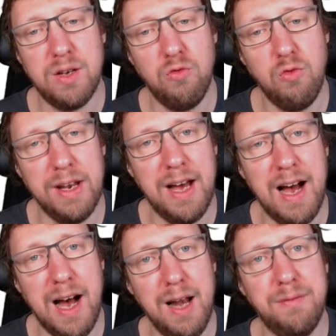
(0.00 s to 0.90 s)

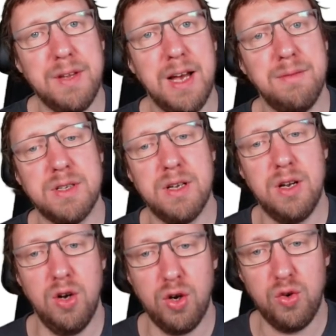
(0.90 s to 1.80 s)
1/2 times
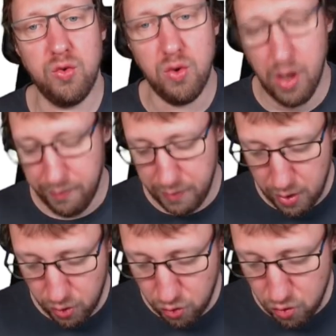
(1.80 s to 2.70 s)
log 2 of
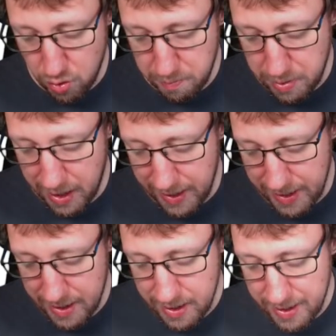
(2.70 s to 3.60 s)
2 pi
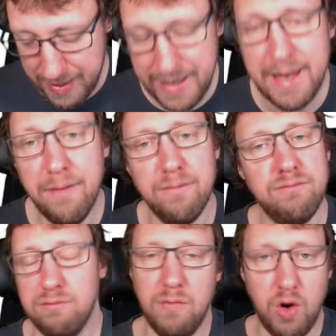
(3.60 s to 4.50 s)
e
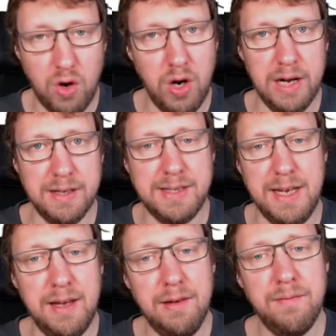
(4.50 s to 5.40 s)
Euler's
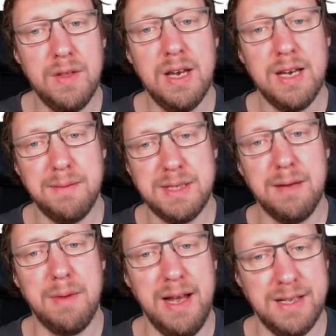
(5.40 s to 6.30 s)
e times
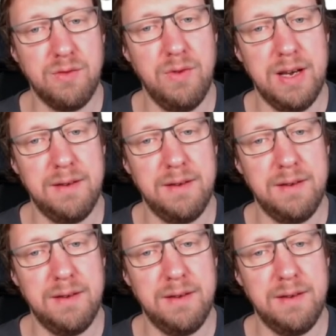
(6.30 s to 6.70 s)
sigma n squared.